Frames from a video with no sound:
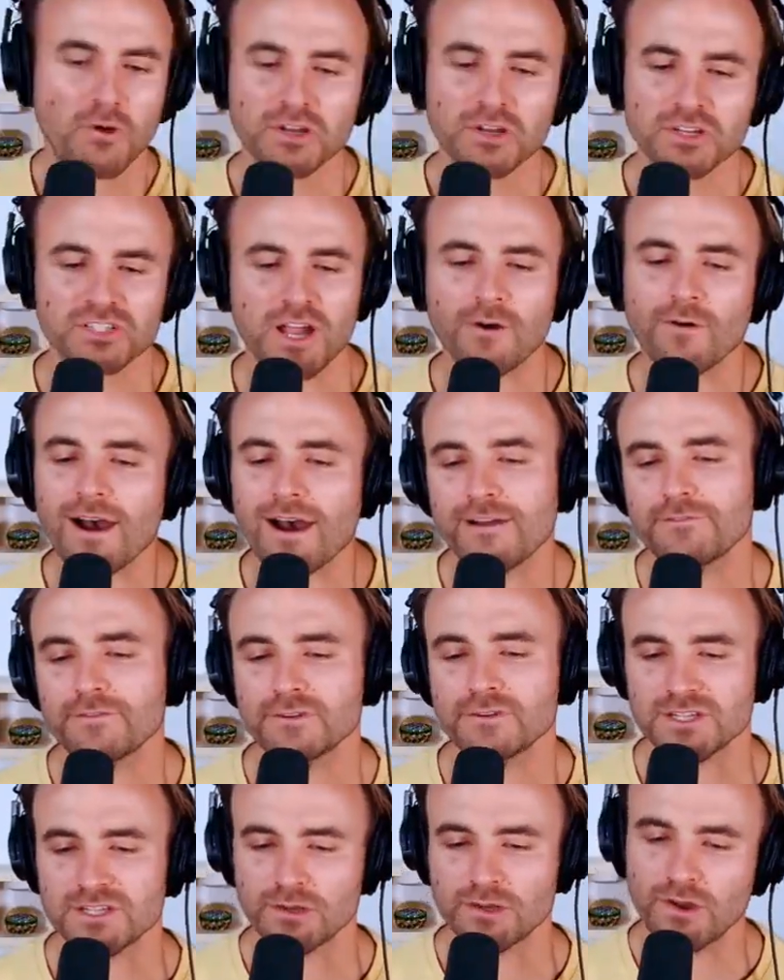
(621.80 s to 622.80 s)
Chao
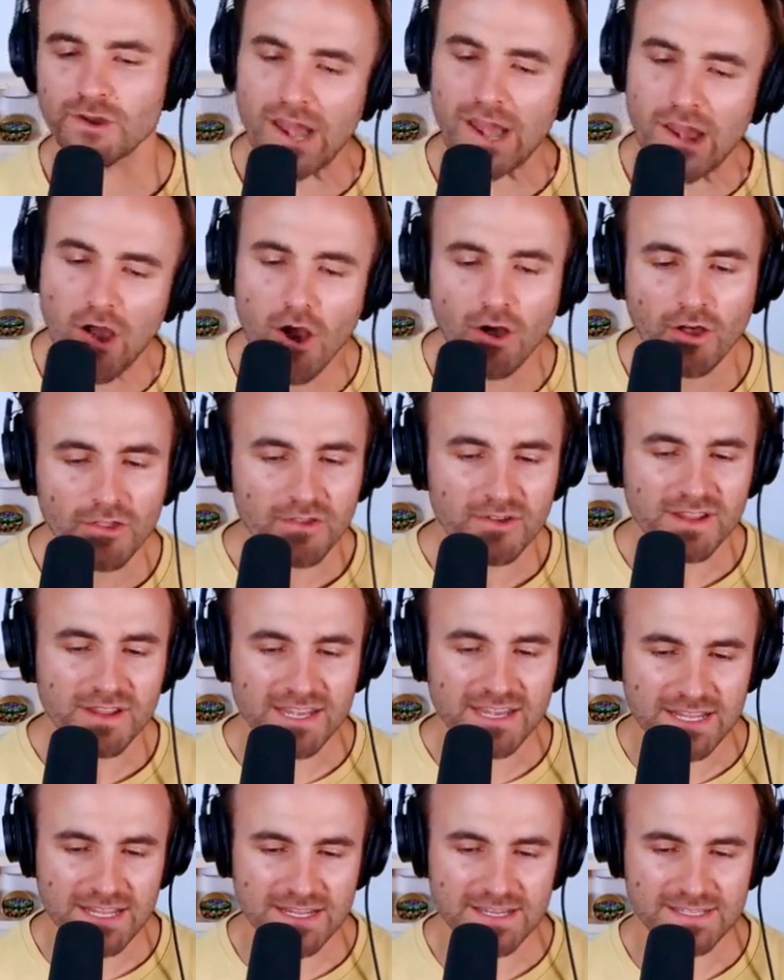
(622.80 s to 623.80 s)
offers you an
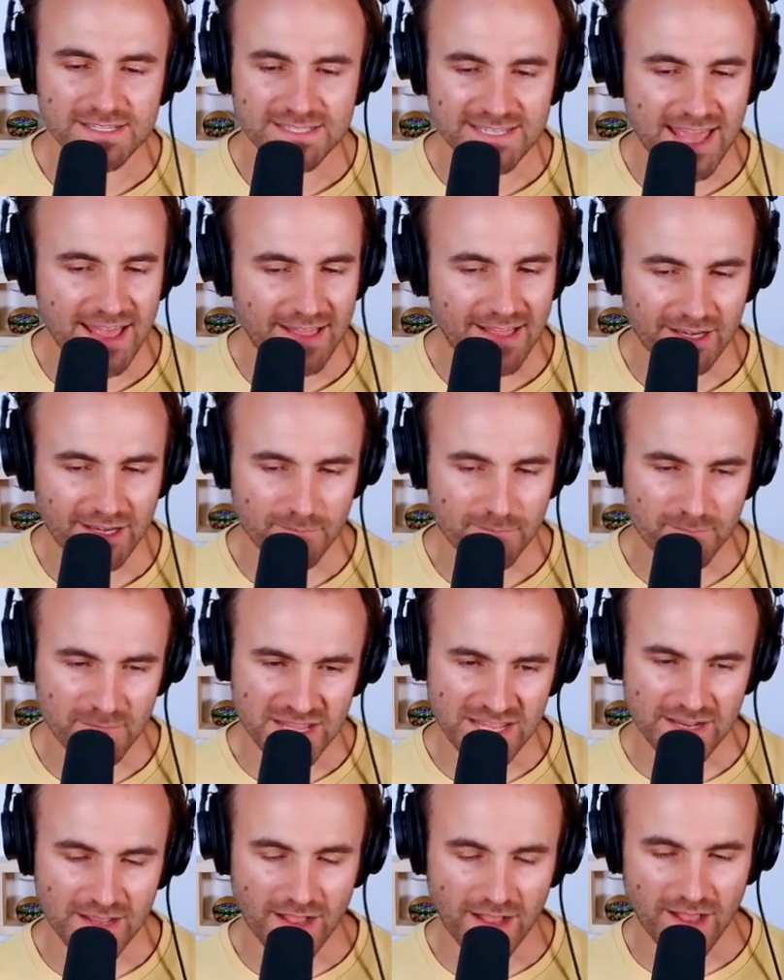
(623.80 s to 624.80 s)
all-you-can-eat salad and
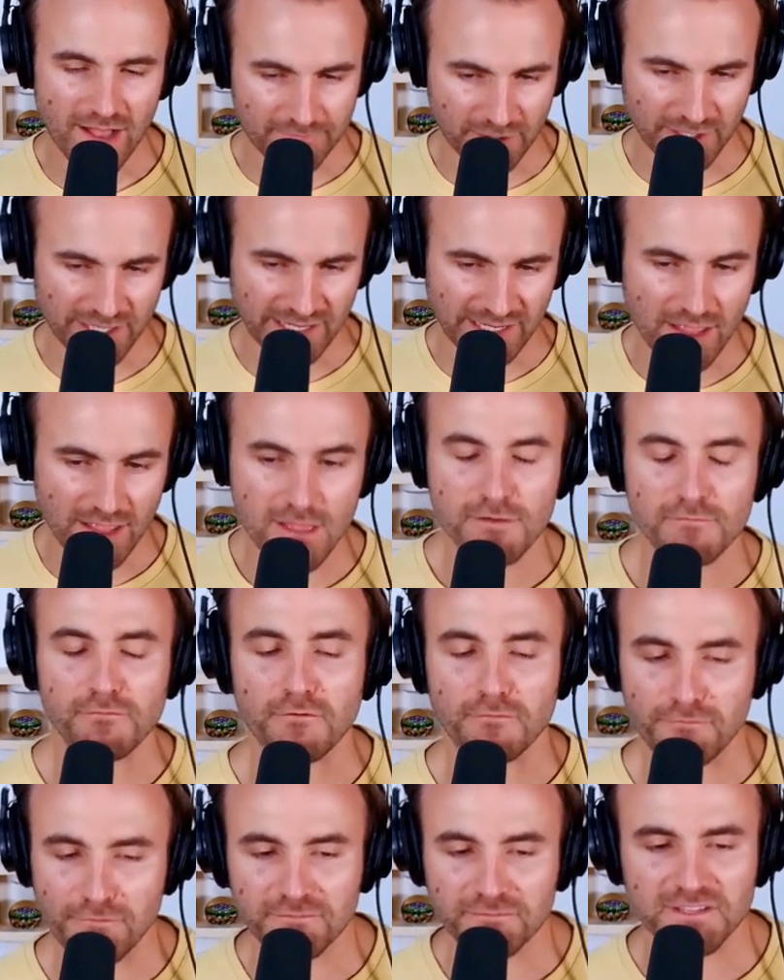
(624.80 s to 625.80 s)
meat offering for
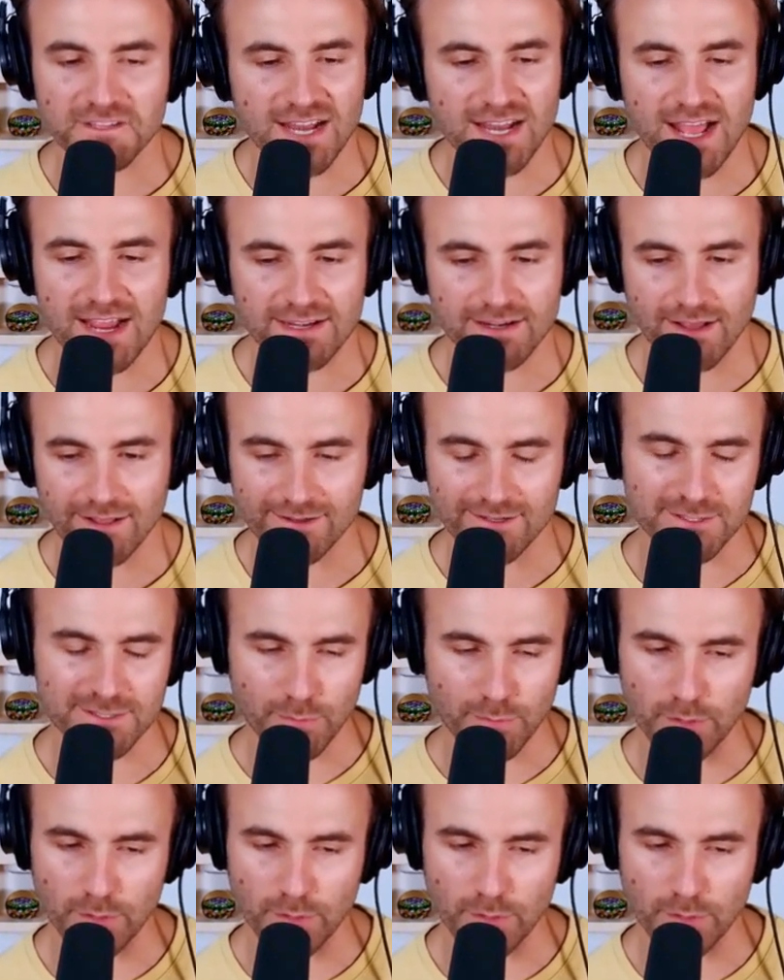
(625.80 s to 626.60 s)
$59 per